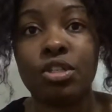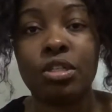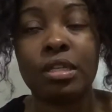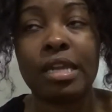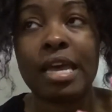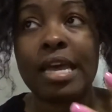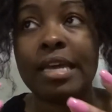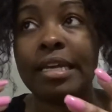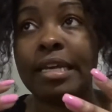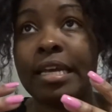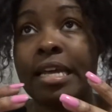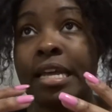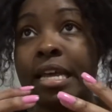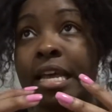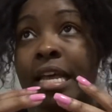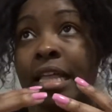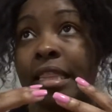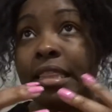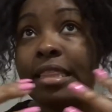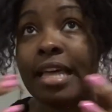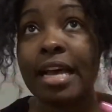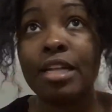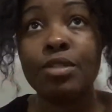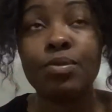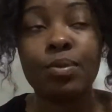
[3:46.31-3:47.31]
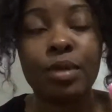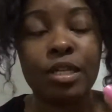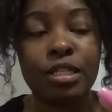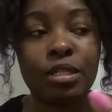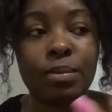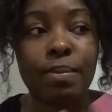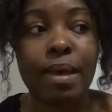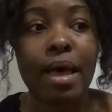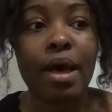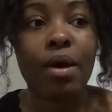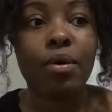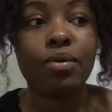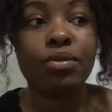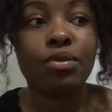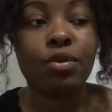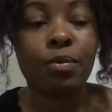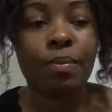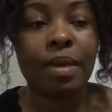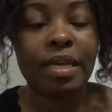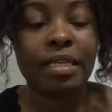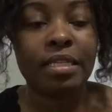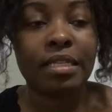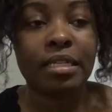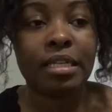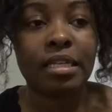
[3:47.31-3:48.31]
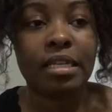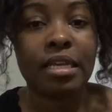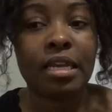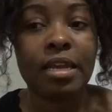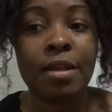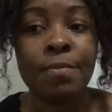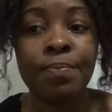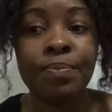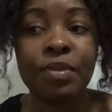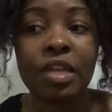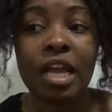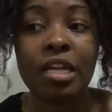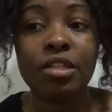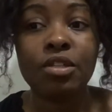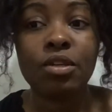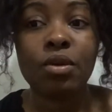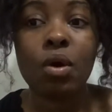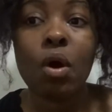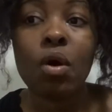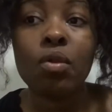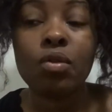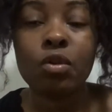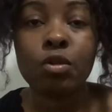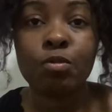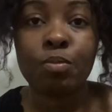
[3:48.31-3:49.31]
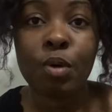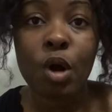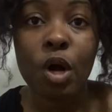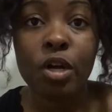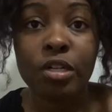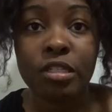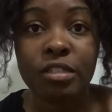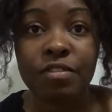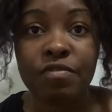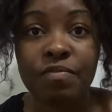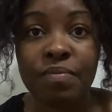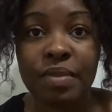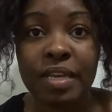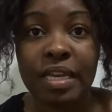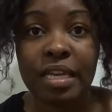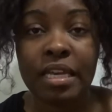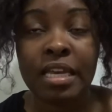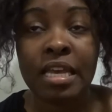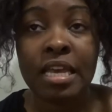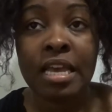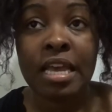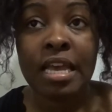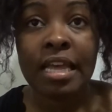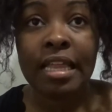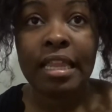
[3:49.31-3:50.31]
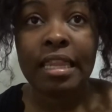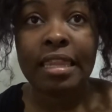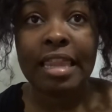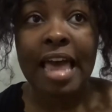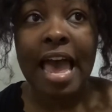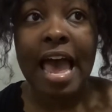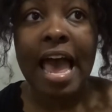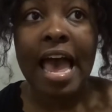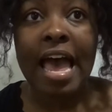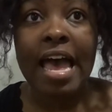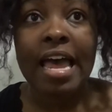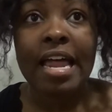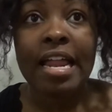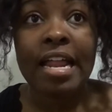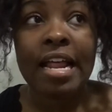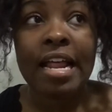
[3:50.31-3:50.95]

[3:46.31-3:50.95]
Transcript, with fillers: Like that's what it's about. So basically, I took all those parts of me that